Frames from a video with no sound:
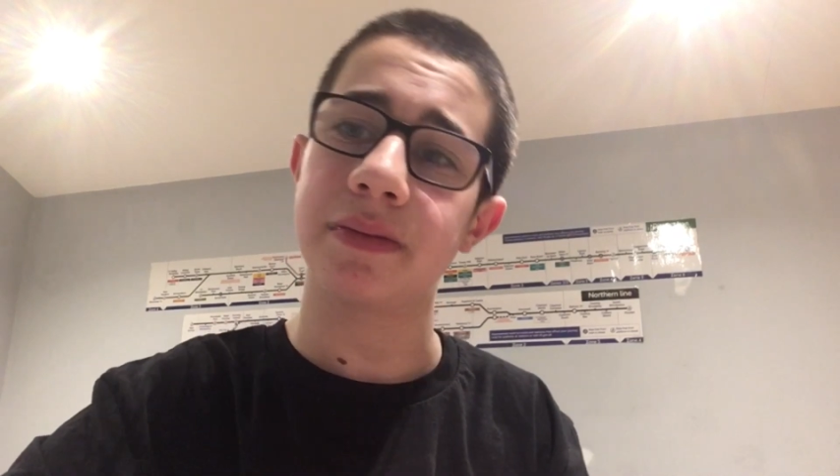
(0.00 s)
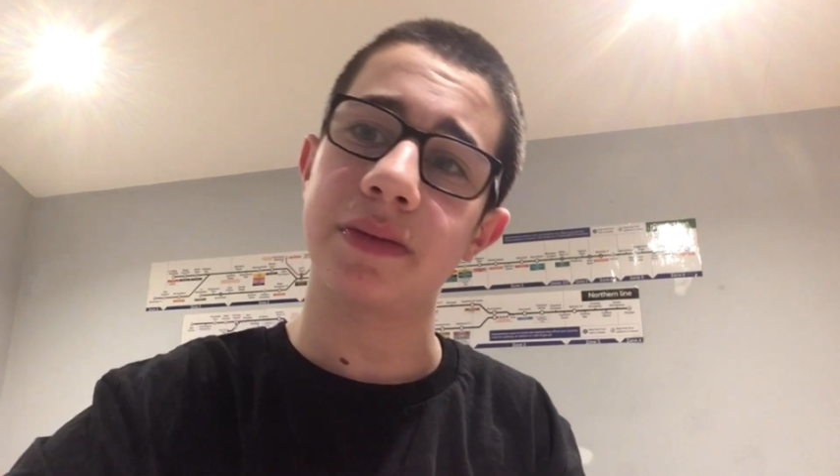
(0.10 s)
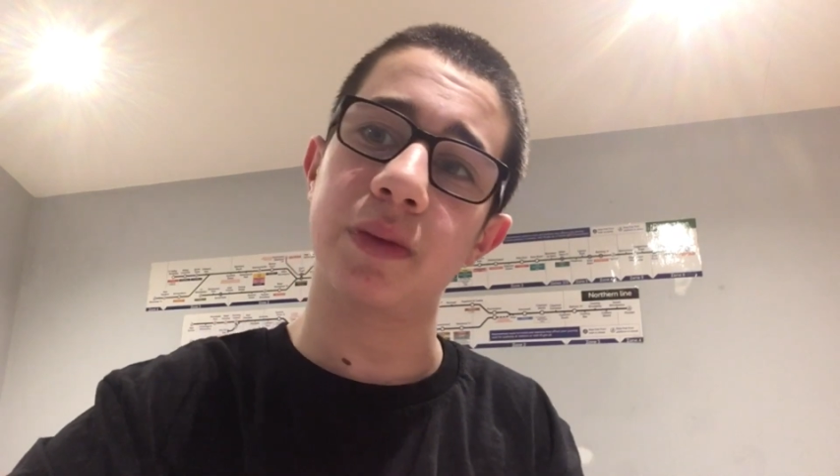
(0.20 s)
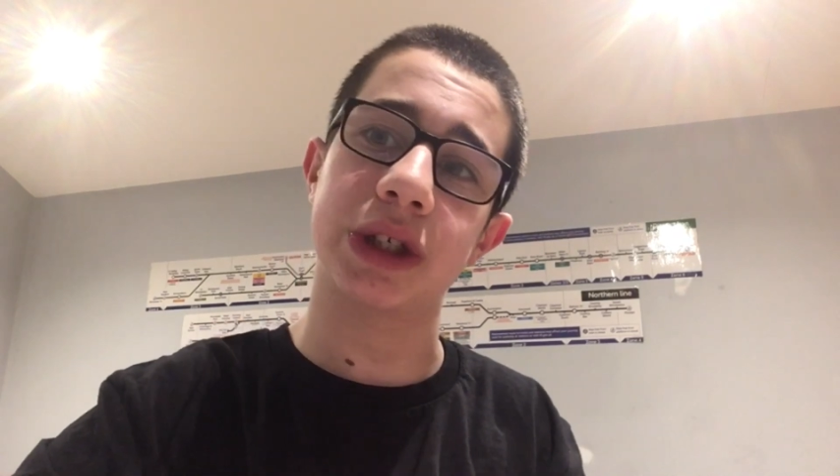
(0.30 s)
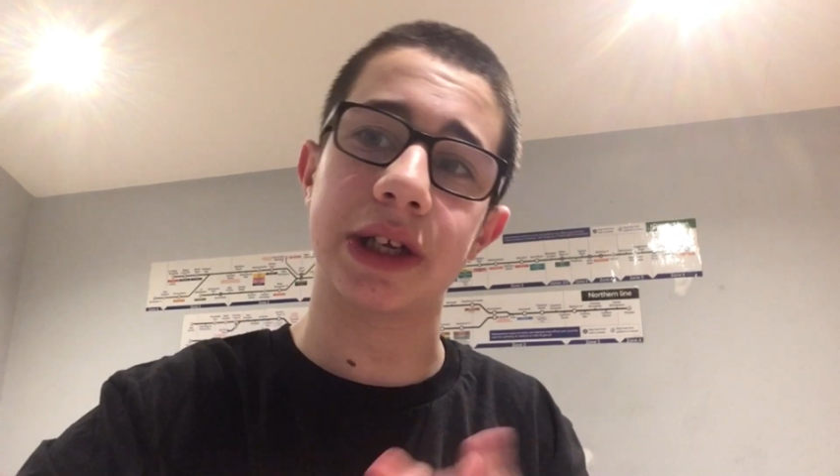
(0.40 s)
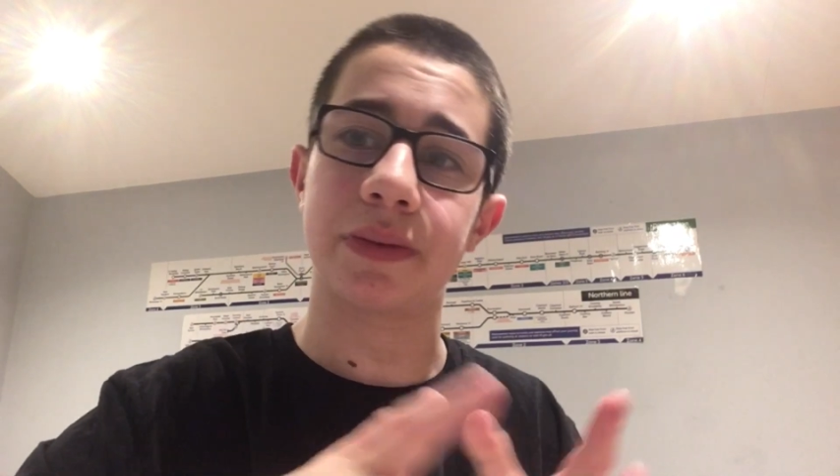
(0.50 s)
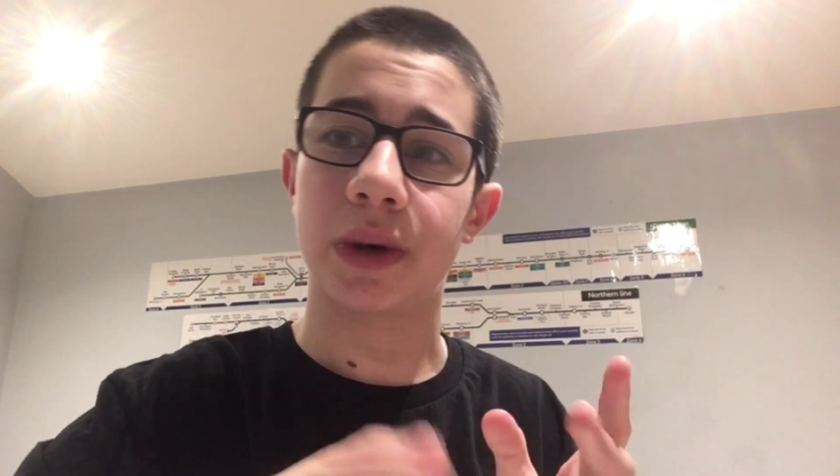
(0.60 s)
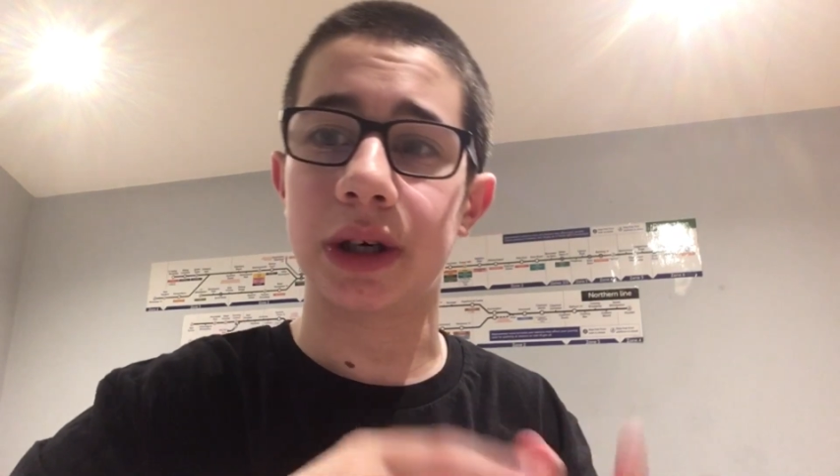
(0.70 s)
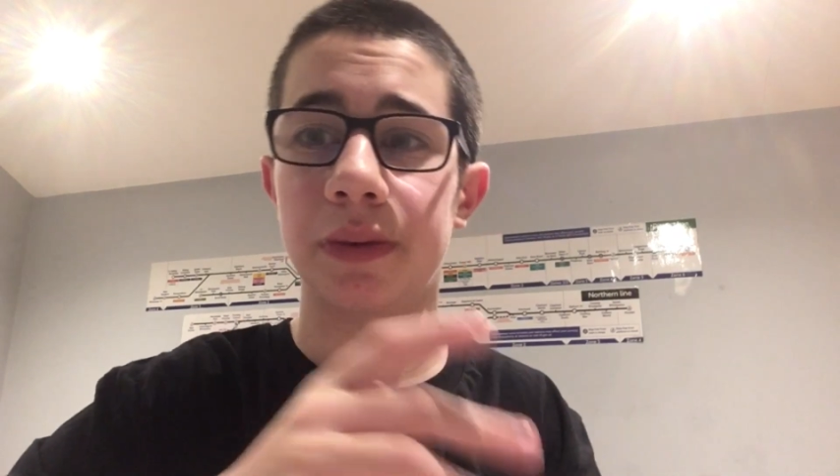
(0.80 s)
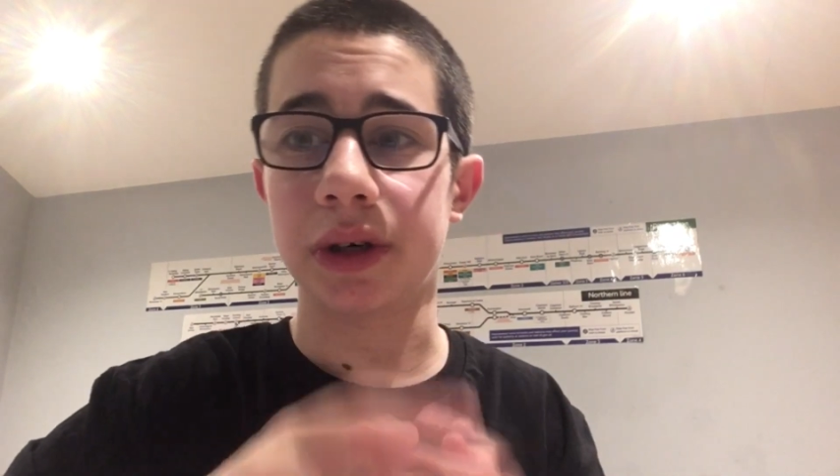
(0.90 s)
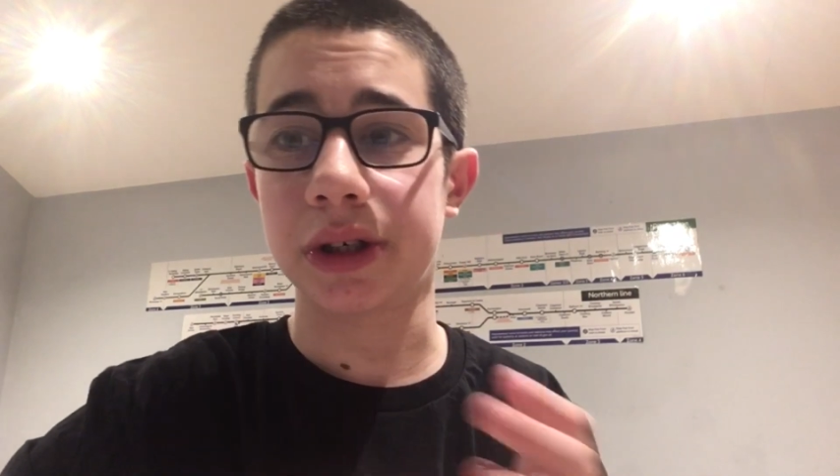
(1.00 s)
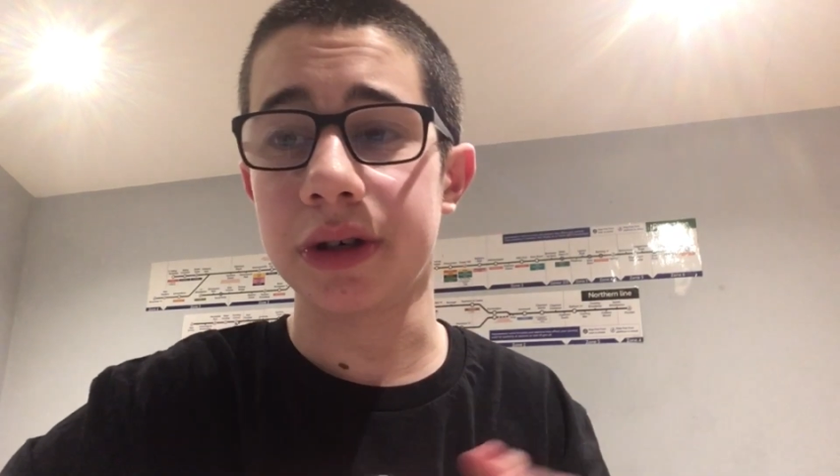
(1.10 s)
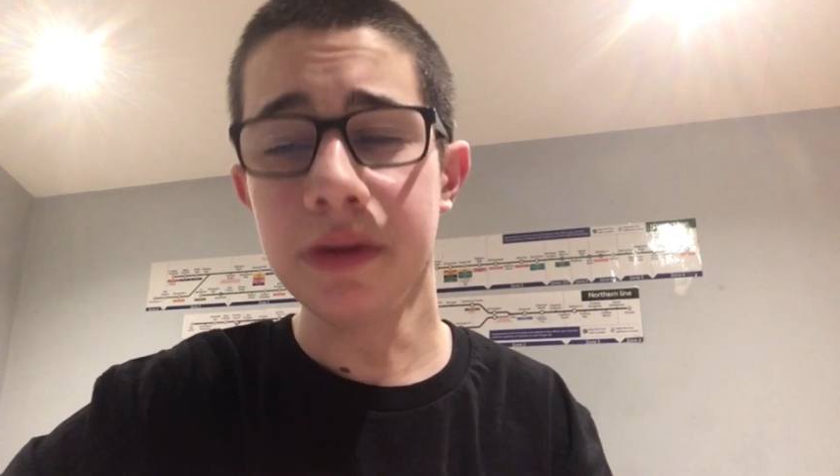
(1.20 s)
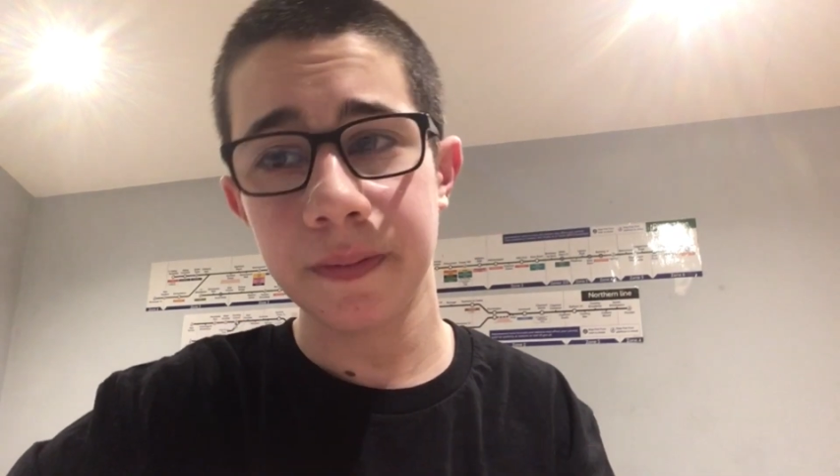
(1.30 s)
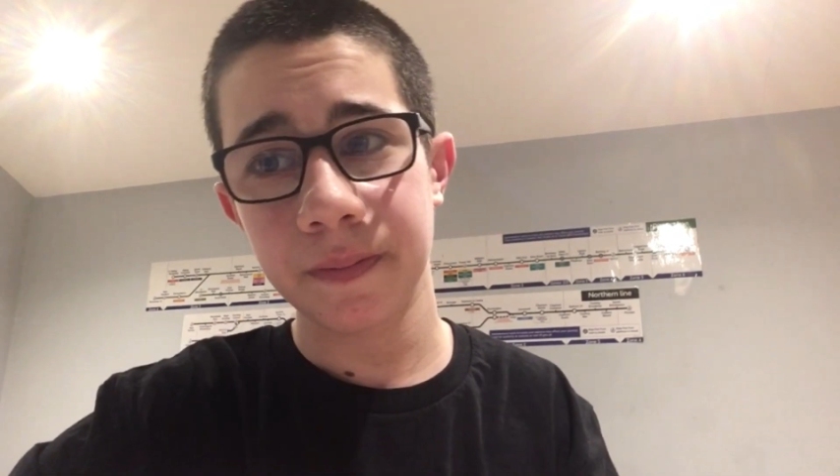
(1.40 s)
whichever one you want to
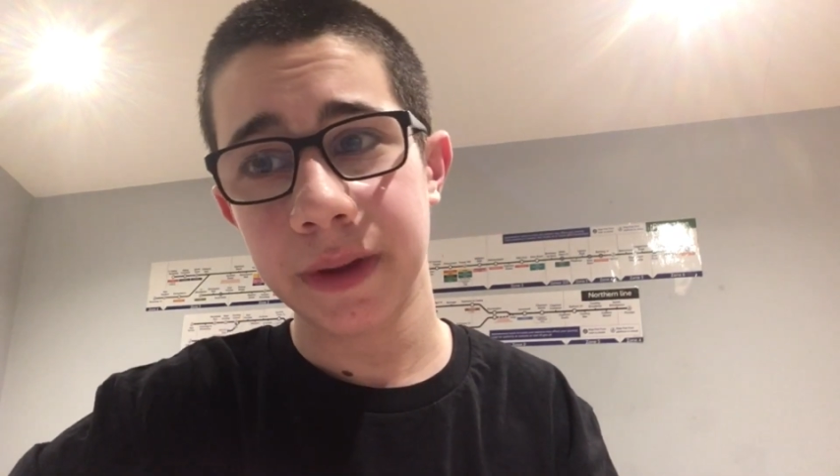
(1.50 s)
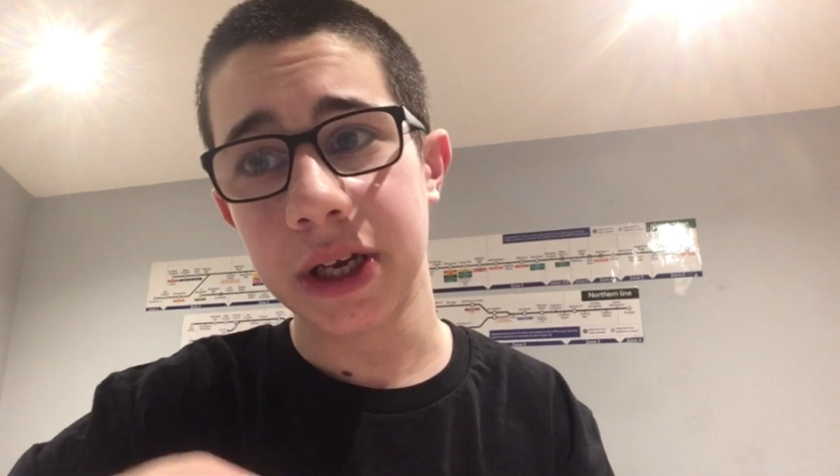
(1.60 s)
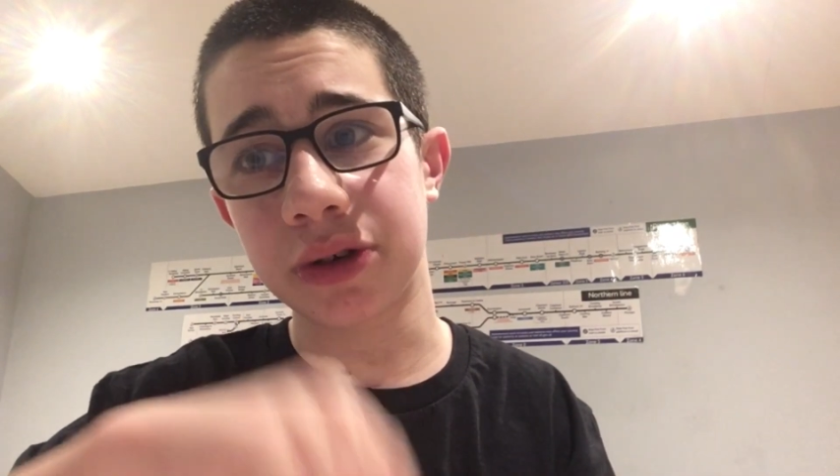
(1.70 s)
do, you